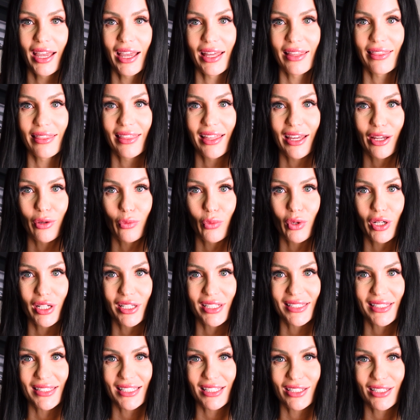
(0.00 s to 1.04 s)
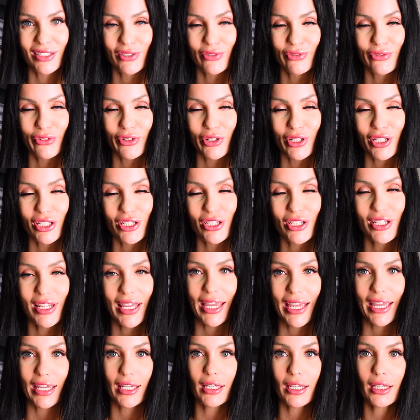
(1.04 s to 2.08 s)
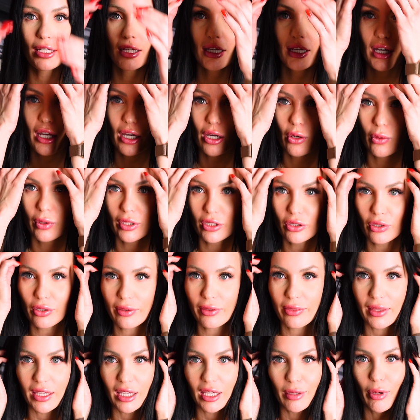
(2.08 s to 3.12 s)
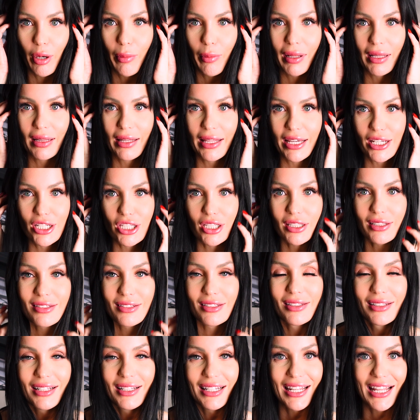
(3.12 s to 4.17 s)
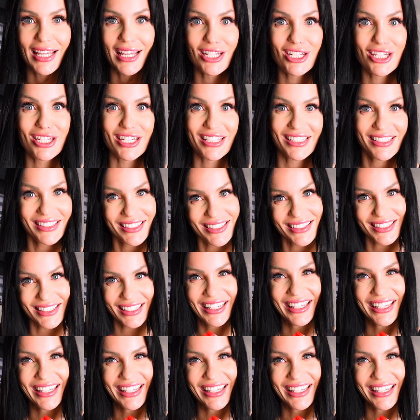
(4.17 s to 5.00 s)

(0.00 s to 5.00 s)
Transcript: and that was it for today. What do you think about my lashes? Lashes?